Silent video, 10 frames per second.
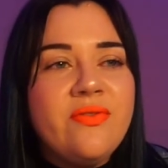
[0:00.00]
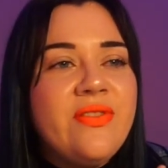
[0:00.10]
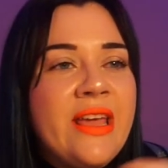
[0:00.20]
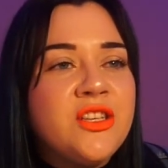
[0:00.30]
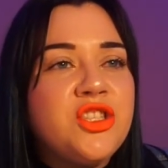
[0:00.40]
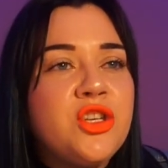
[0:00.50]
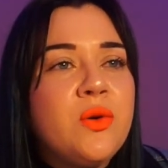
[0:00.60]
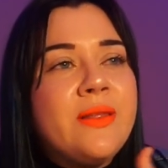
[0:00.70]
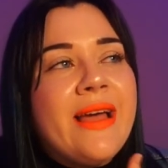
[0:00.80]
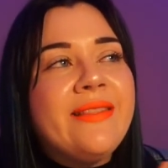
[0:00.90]
things
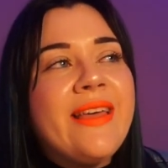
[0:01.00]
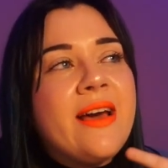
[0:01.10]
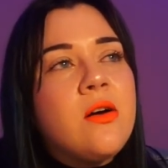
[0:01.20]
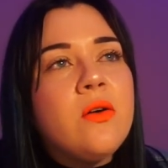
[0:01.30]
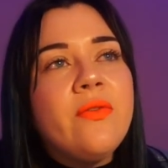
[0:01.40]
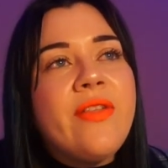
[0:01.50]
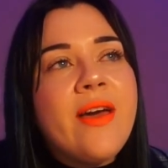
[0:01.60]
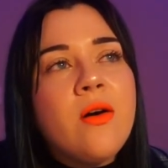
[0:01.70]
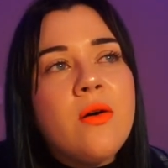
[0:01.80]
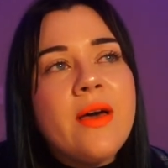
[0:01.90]
to, and like
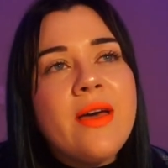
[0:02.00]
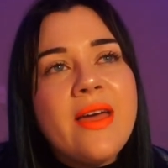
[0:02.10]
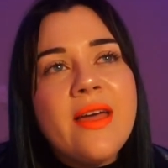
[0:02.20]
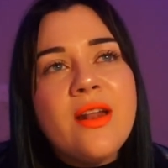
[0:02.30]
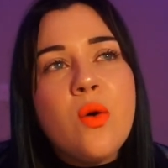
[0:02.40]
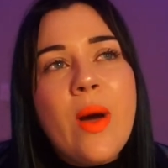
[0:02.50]
they'll in a